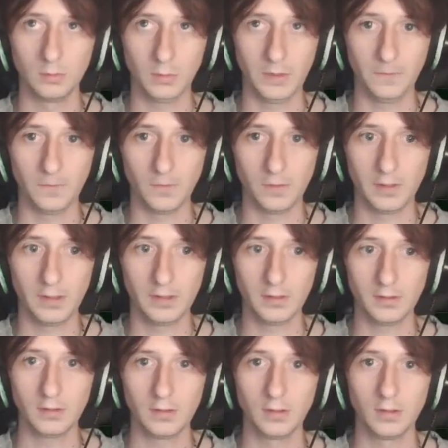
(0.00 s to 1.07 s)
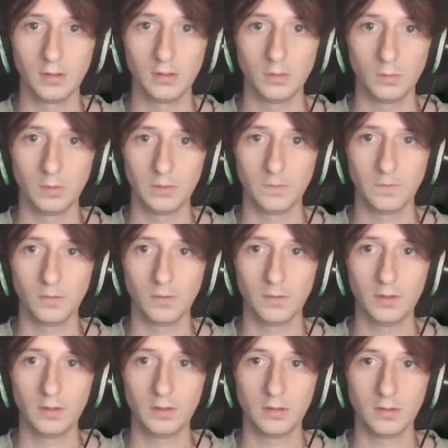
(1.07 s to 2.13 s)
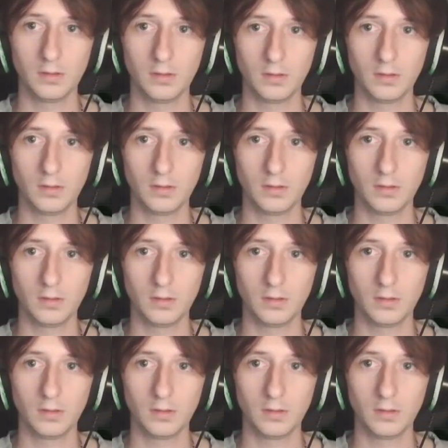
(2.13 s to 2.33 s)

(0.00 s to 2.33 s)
Wait for it. Wait for it.